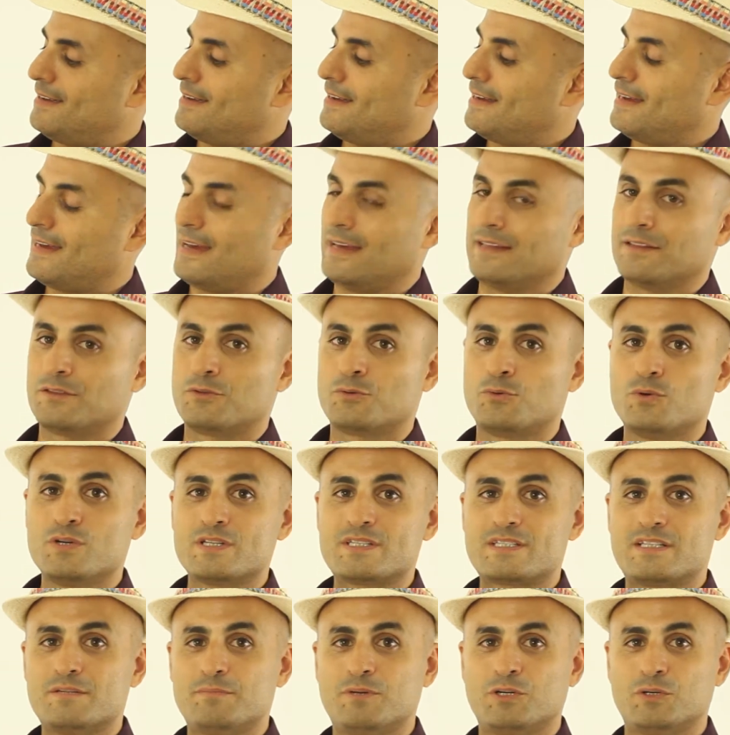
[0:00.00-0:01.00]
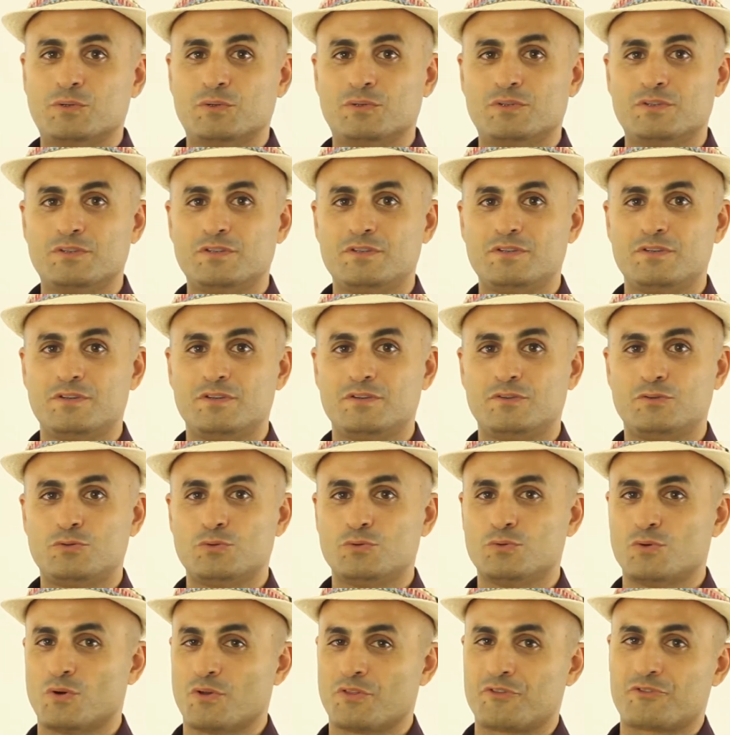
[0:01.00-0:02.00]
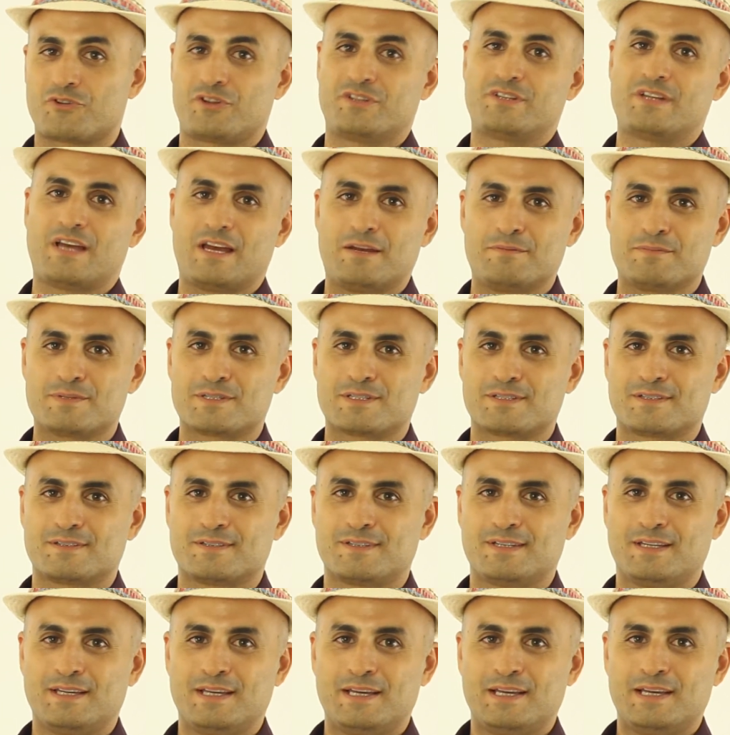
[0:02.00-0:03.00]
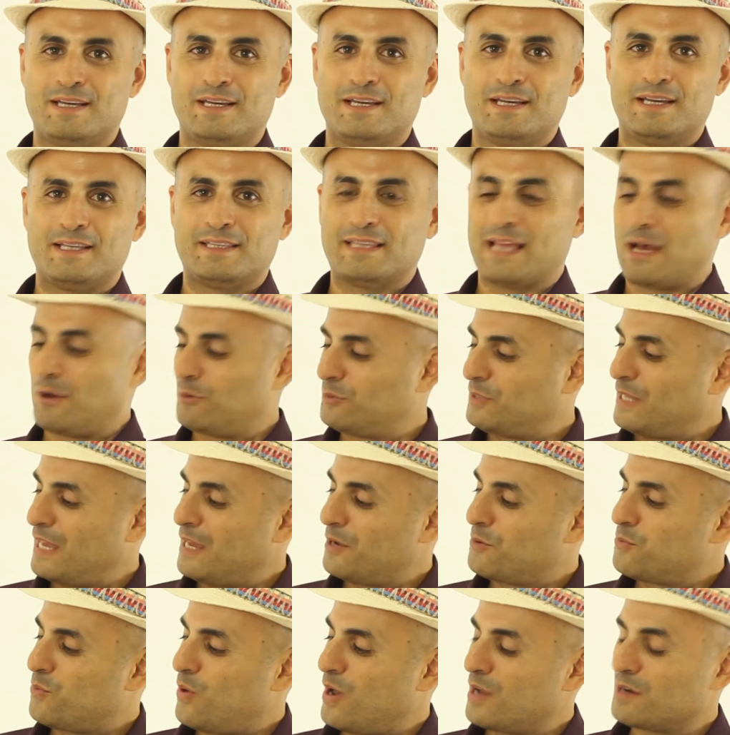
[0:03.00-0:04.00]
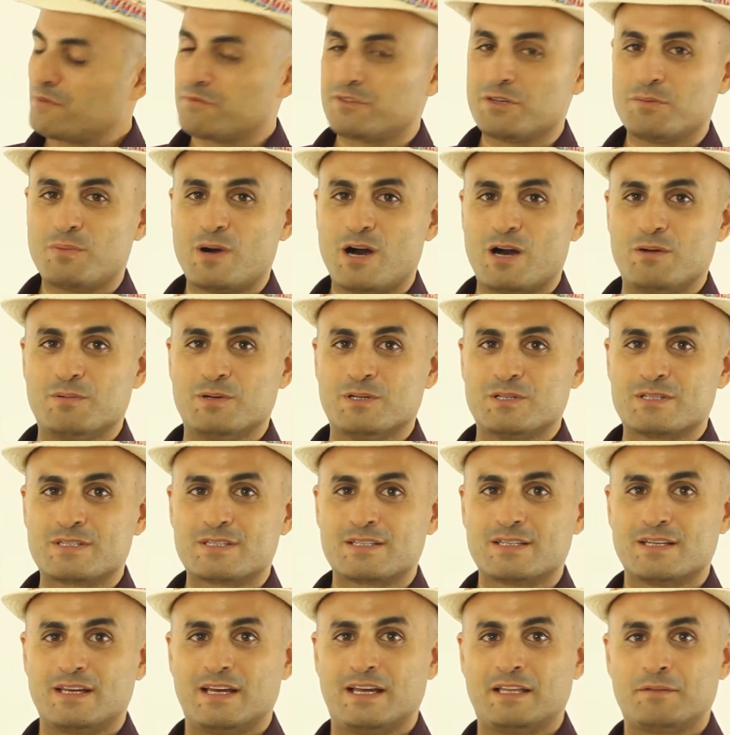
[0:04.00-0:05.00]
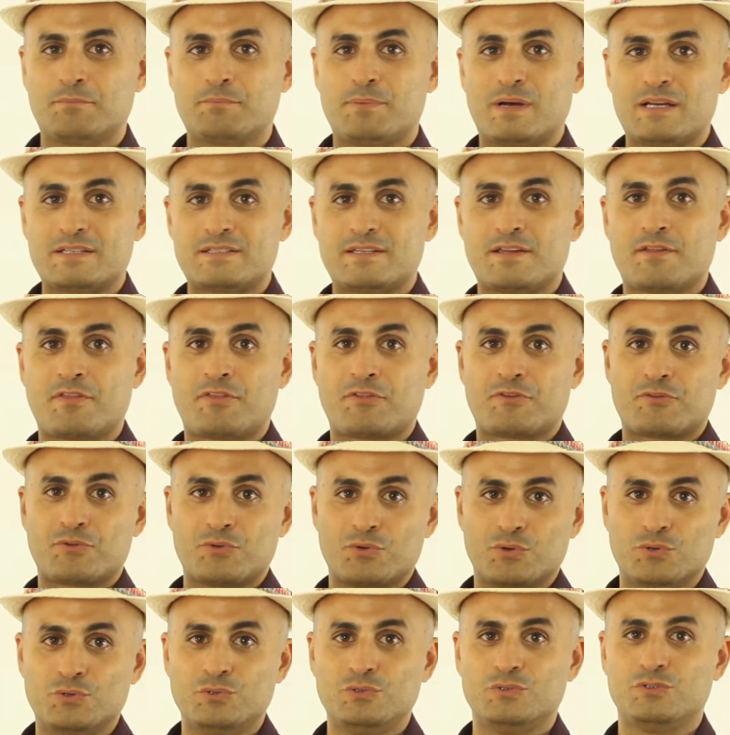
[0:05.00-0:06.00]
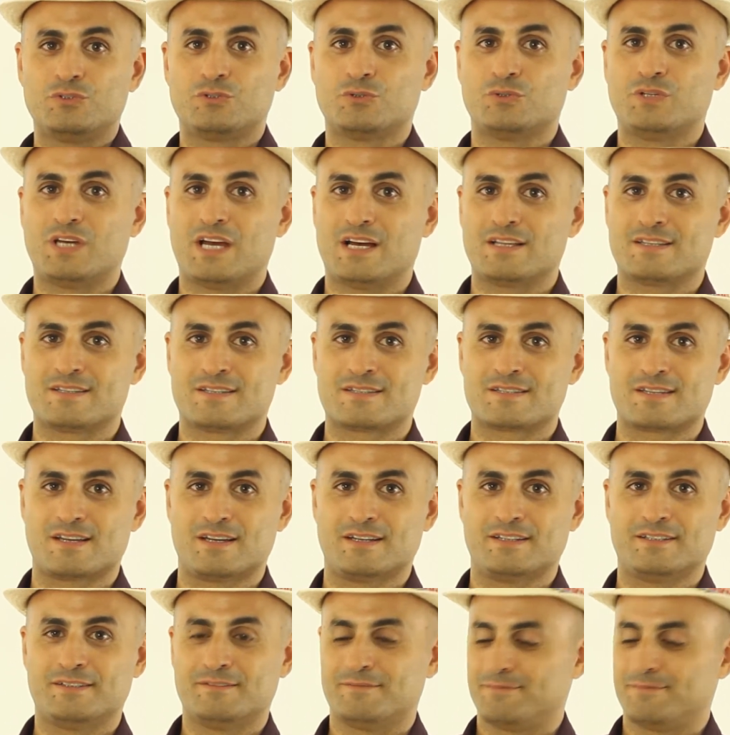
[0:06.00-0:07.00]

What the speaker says: and twist the balloon 2 or 3 times. Now take one of the bubbles and pass it through to the other side.